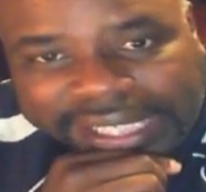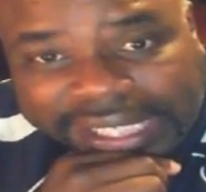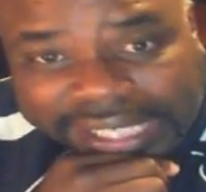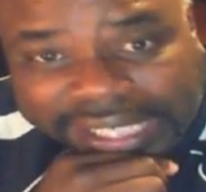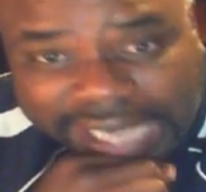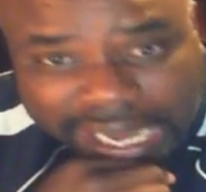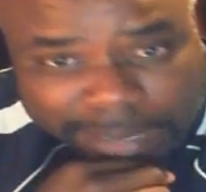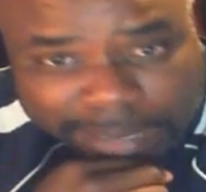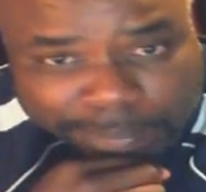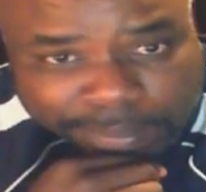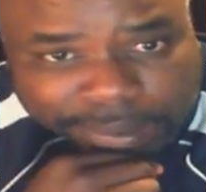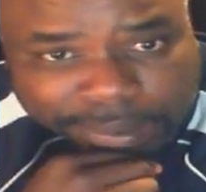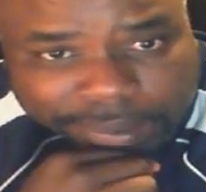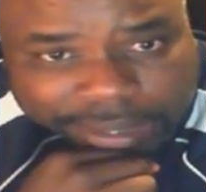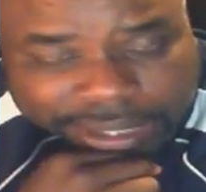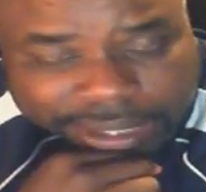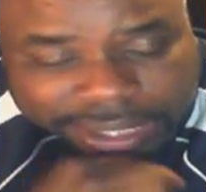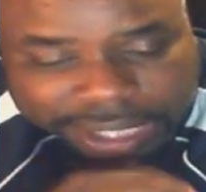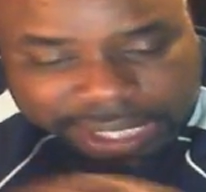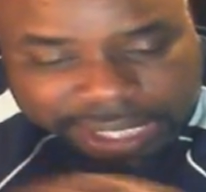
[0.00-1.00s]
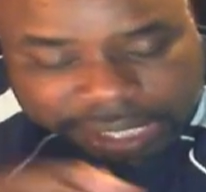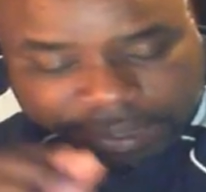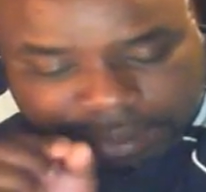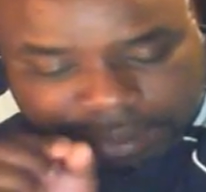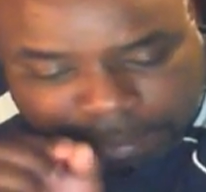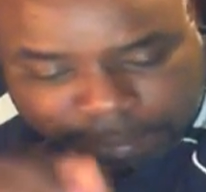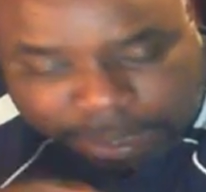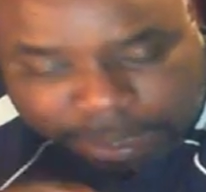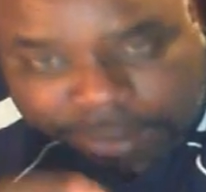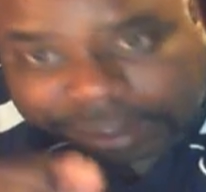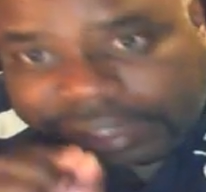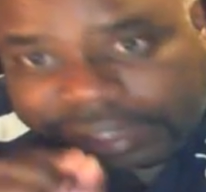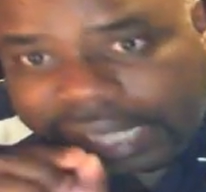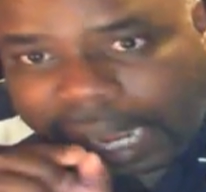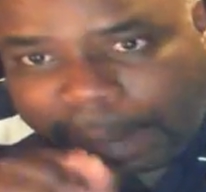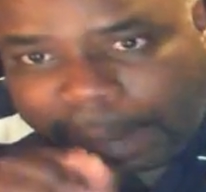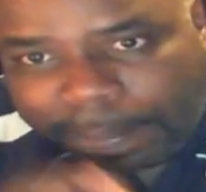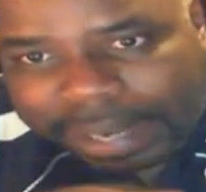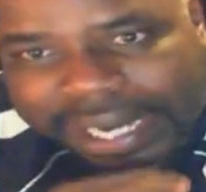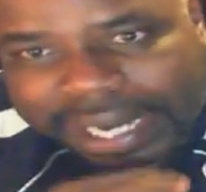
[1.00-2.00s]
got broken. The Most
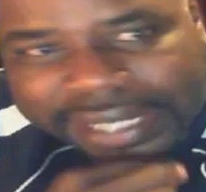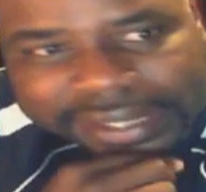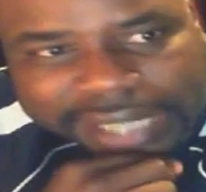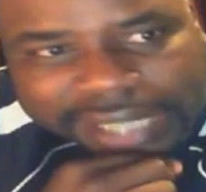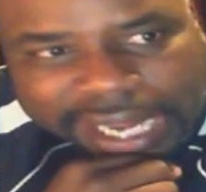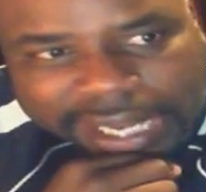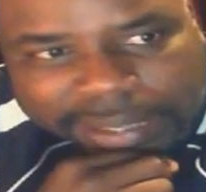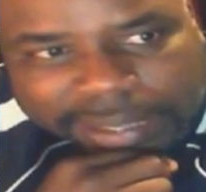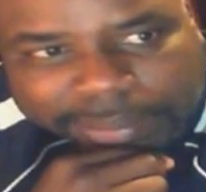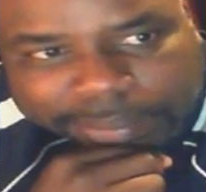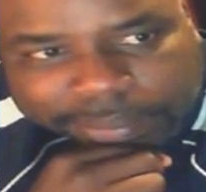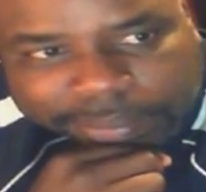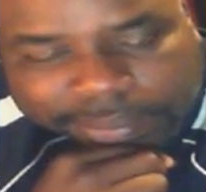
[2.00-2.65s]
High blessed Adam.